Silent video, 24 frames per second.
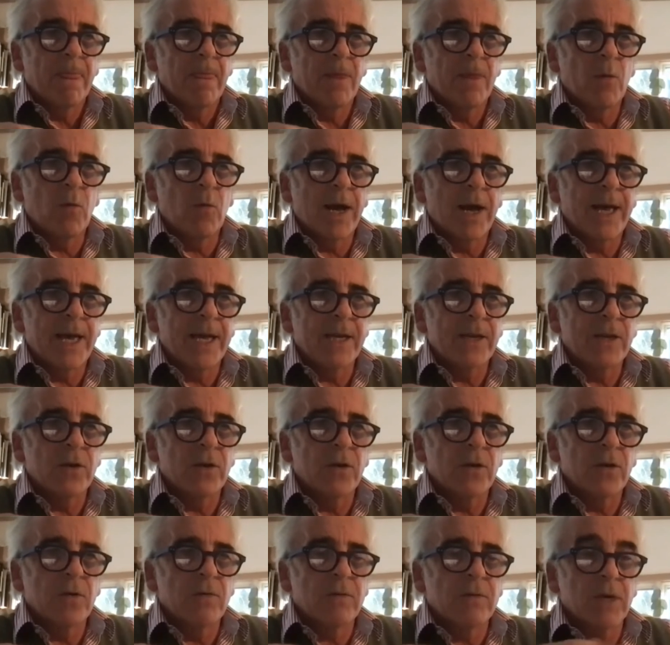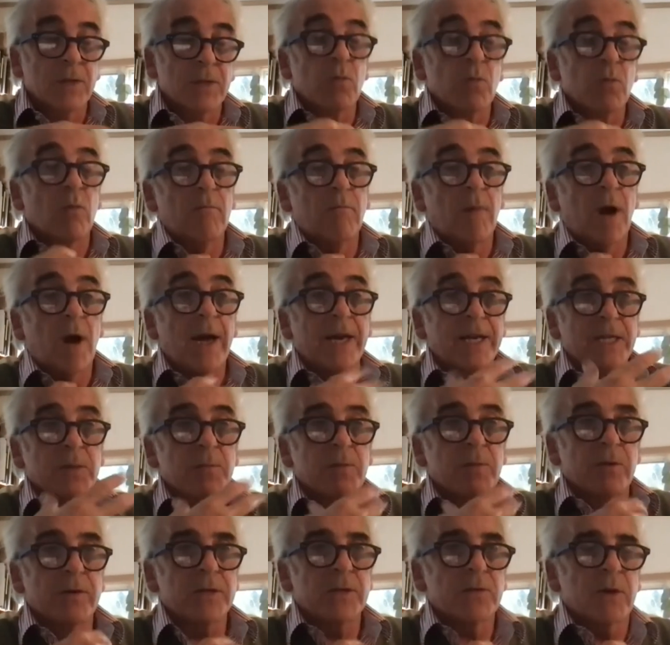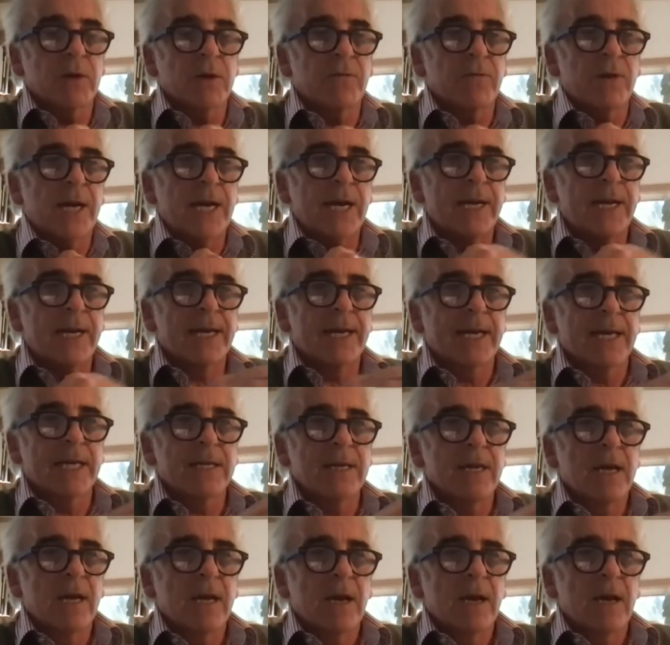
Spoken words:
way you, because my experience when reading it